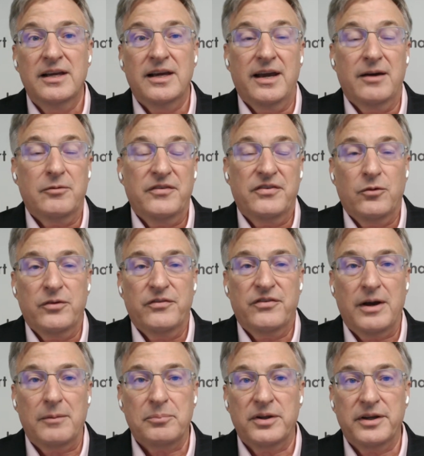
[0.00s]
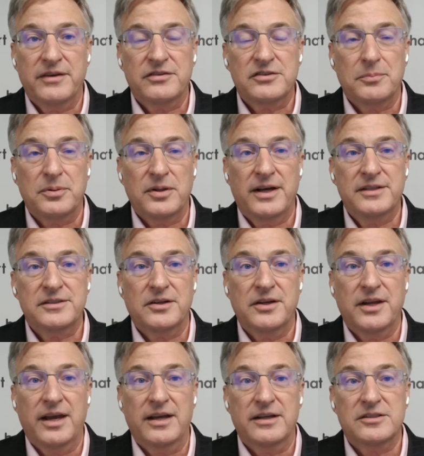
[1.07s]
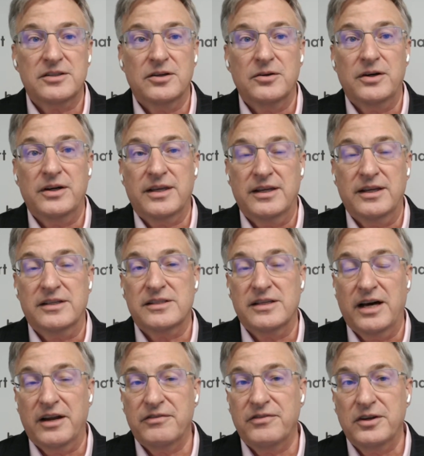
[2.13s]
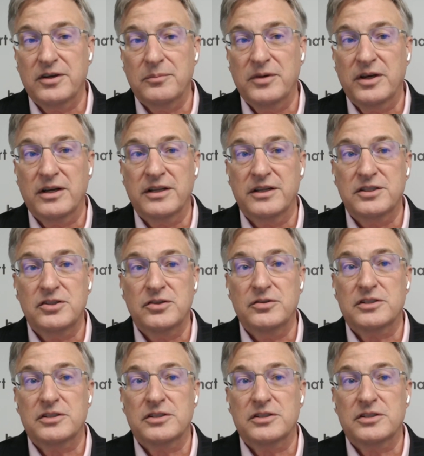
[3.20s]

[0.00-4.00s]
And we've got plenty of supplies on hand. So again, it's not a fundamental issue.